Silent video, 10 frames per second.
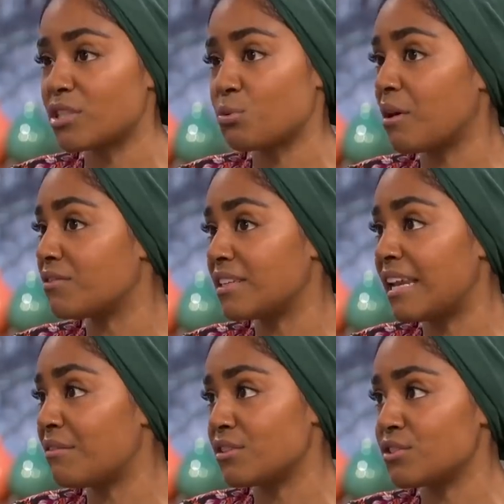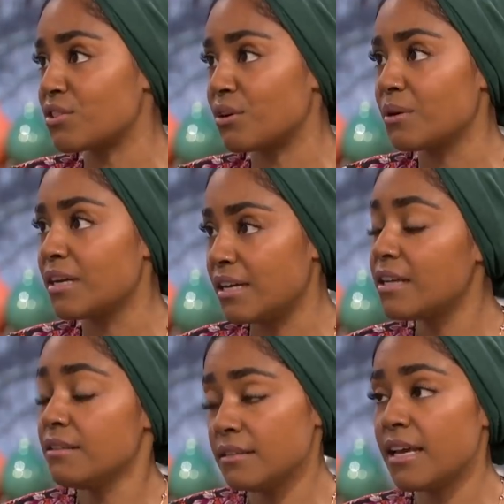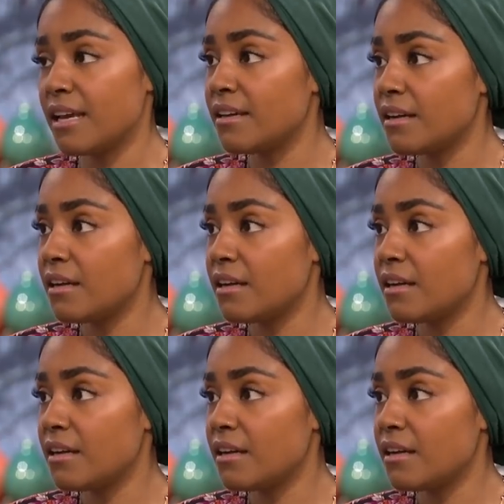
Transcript: boys are twelve and eleven, so... And they, what do they yeah. make